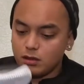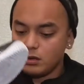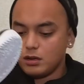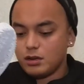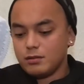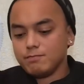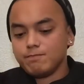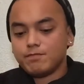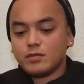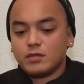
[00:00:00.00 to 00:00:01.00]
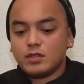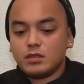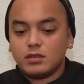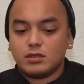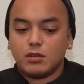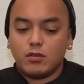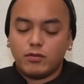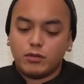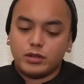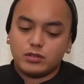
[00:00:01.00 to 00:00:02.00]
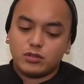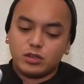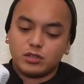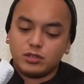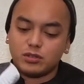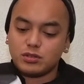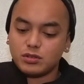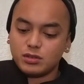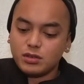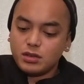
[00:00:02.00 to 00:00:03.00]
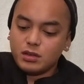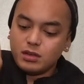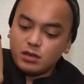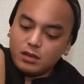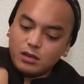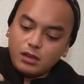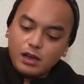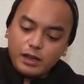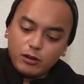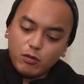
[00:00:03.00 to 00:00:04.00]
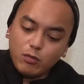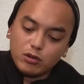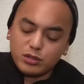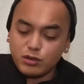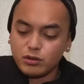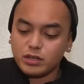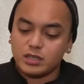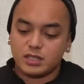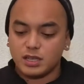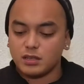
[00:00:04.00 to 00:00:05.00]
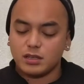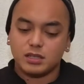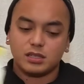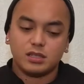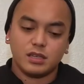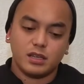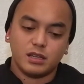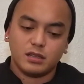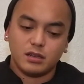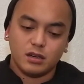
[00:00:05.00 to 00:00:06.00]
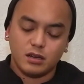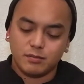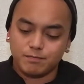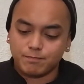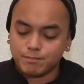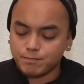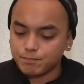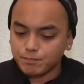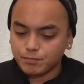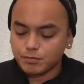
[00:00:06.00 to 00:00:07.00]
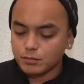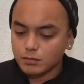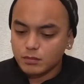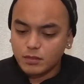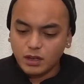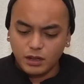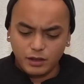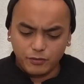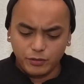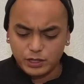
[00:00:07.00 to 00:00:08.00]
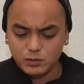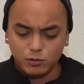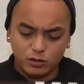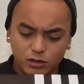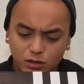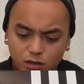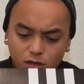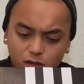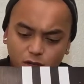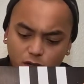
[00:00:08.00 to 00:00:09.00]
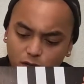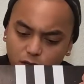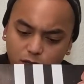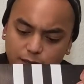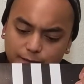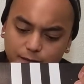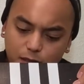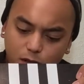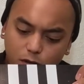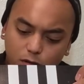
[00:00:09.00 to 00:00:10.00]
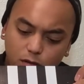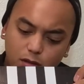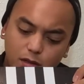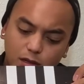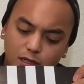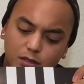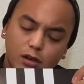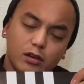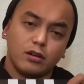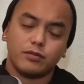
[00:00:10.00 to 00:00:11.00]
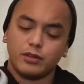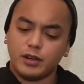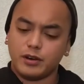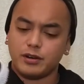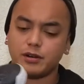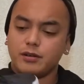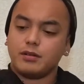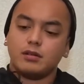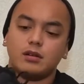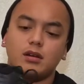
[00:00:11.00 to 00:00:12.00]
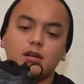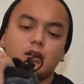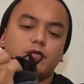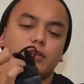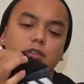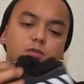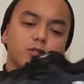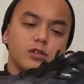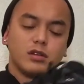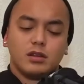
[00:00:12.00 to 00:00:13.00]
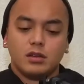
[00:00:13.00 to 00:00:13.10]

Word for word: Um, so for instructions, I know most of you are gonna see this in um, in Facebook. So let's start off there uh, on Facebook.